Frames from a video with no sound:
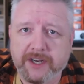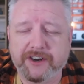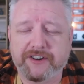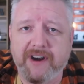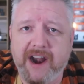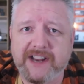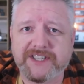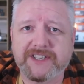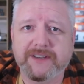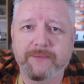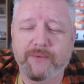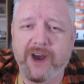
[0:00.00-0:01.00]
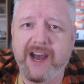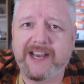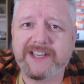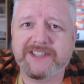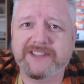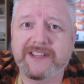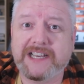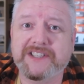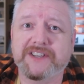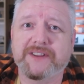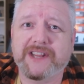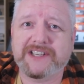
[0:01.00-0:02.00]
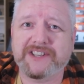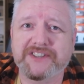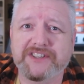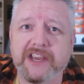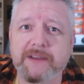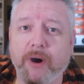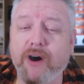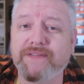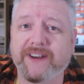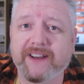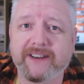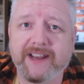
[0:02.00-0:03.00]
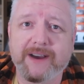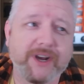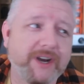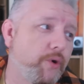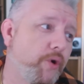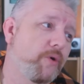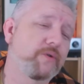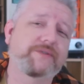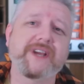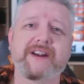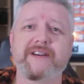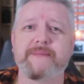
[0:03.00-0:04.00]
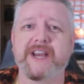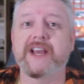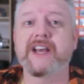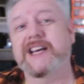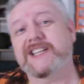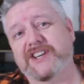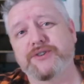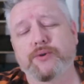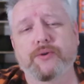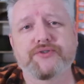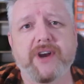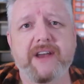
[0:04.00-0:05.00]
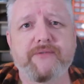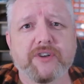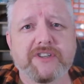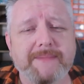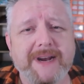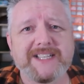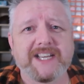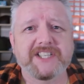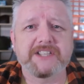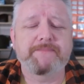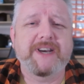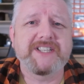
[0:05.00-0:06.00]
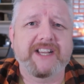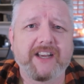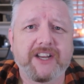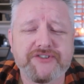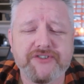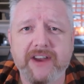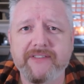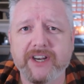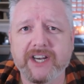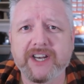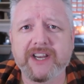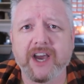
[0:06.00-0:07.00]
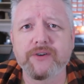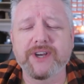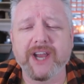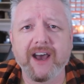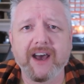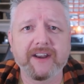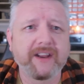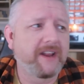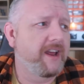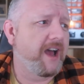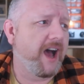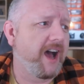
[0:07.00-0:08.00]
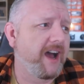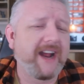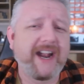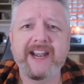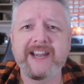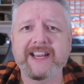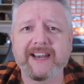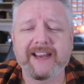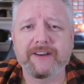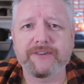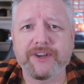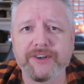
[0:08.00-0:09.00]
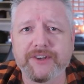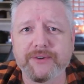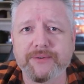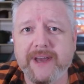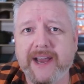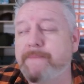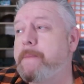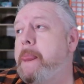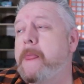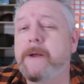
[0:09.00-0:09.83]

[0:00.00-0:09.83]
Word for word: Congrats! Well, that's that's a that's a steep offer. That one. Oh, dearie me. That's because you all drive automatics. It's basically like driving a go kart. Uh, any clown can do that.